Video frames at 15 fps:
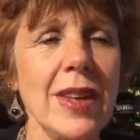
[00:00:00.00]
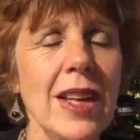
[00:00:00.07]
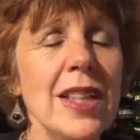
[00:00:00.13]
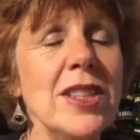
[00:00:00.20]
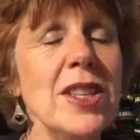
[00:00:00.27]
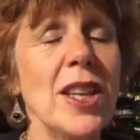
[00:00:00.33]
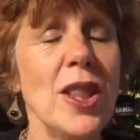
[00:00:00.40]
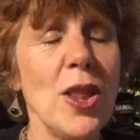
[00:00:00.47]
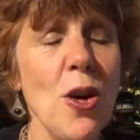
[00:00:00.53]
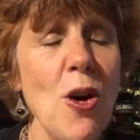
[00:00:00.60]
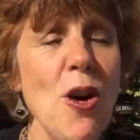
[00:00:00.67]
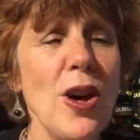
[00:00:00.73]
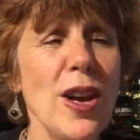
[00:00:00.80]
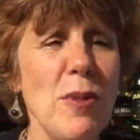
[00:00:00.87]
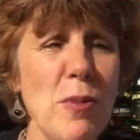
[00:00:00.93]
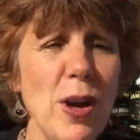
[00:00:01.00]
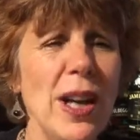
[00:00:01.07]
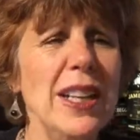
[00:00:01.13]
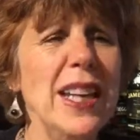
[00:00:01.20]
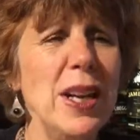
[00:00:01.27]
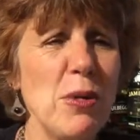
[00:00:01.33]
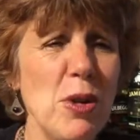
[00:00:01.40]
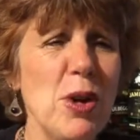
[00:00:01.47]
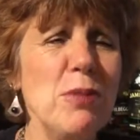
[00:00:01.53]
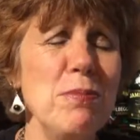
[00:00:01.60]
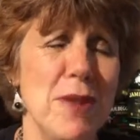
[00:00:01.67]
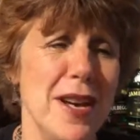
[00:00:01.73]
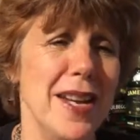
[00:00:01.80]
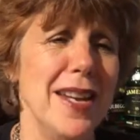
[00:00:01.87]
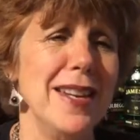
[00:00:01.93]
It's a long and winding road,
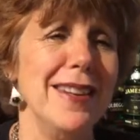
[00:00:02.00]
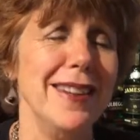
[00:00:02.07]
Mike.